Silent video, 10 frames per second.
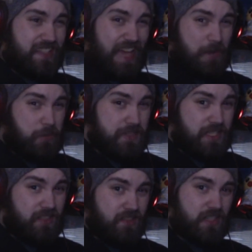
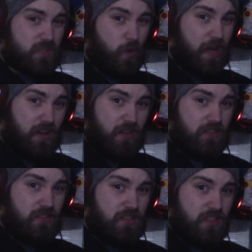Appleton as
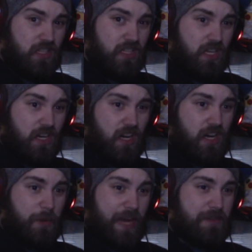well.
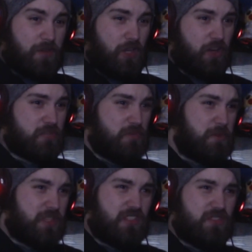I have a large
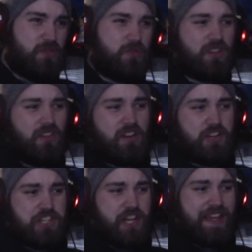Mimikyu, a
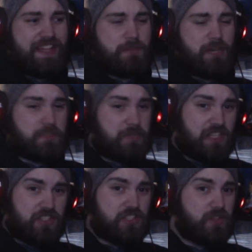large Gigantamax
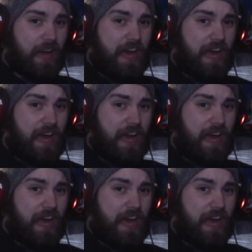Pikachu.